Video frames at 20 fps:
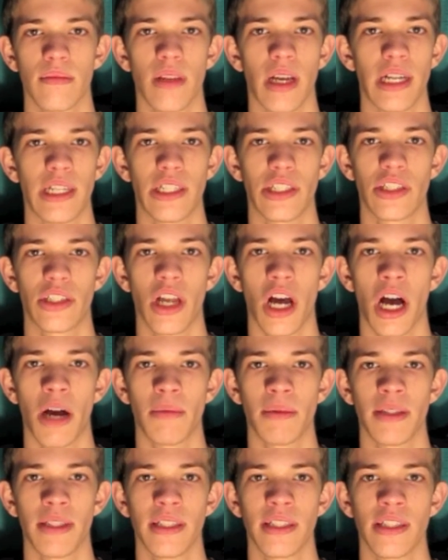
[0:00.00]
I just
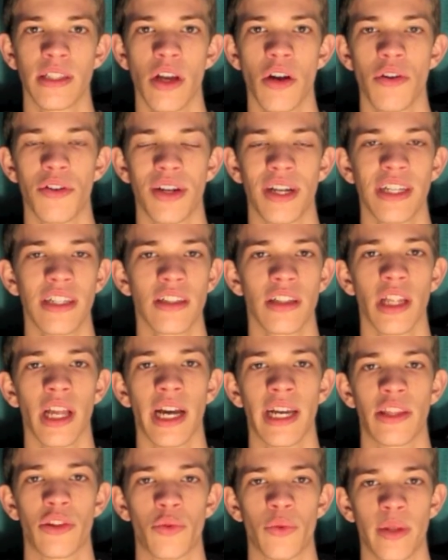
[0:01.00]
stopped, and this is going. I just
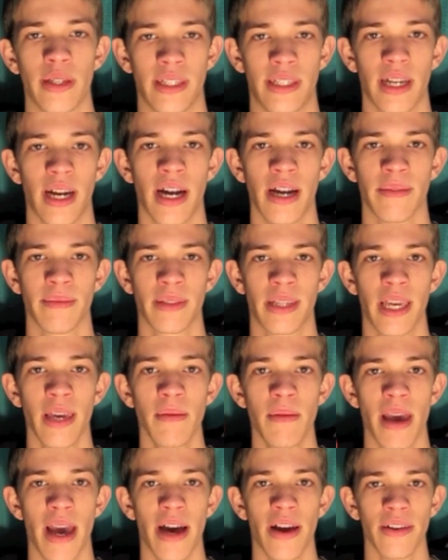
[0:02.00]
lied 3 times. Keep
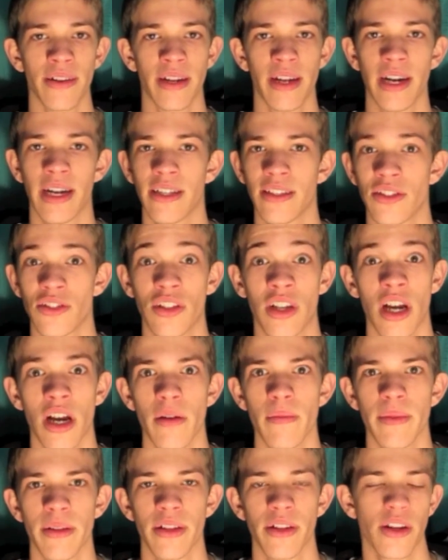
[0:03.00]
counting, guys. They're
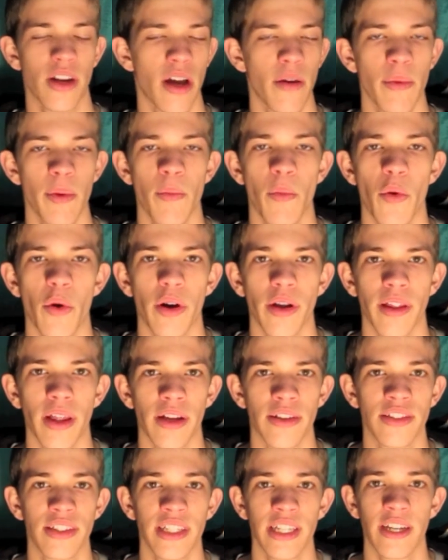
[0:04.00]
coming. They're coming more, and
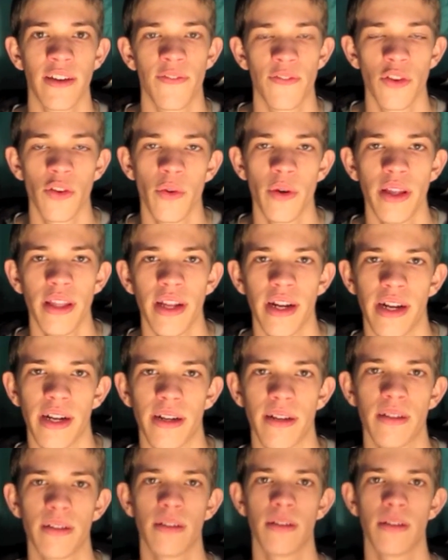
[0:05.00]
they'll sneak a few in there.